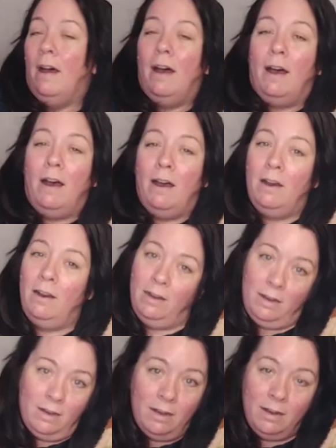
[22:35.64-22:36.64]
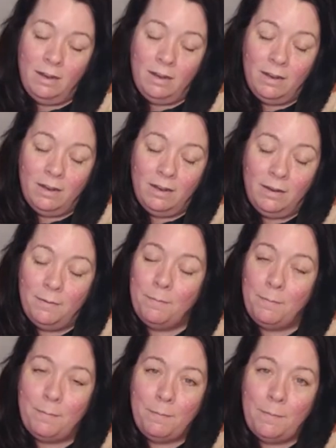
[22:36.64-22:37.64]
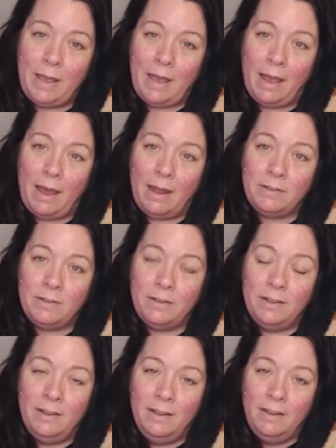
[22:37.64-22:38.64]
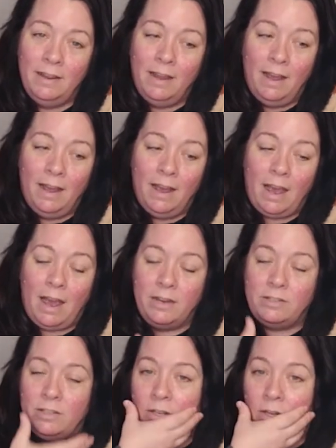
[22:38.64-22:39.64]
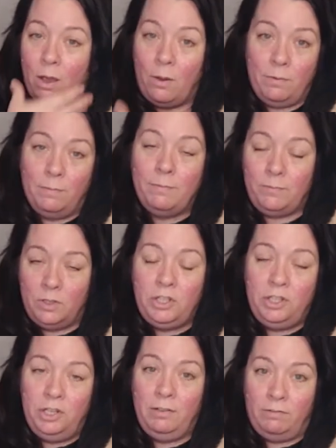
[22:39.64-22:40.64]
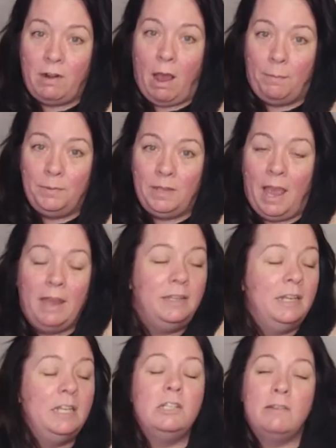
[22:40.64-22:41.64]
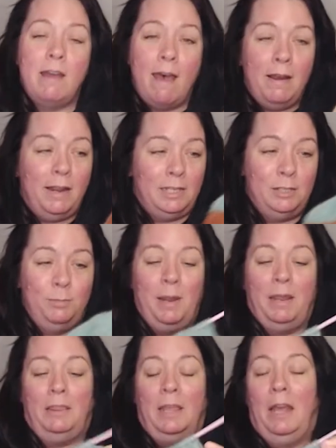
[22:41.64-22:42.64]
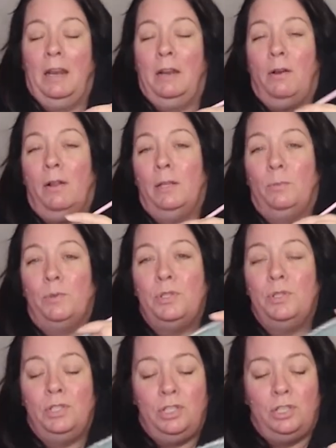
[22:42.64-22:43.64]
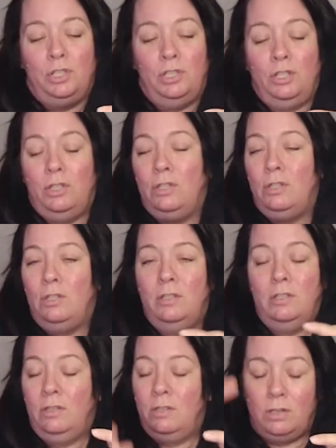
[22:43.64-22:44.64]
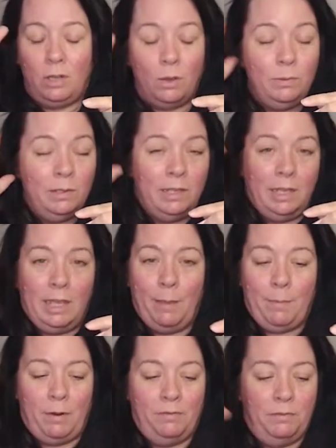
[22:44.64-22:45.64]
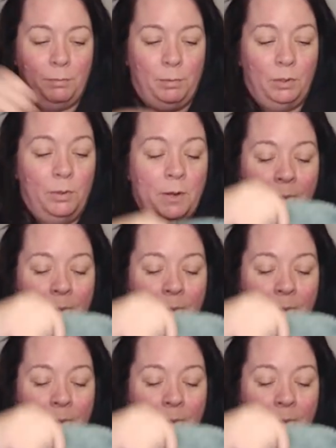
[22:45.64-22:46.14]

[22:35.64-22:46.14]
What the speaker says: Oh man, you know, chin dropped. I did not expect that at all. It just totally came out of the blue.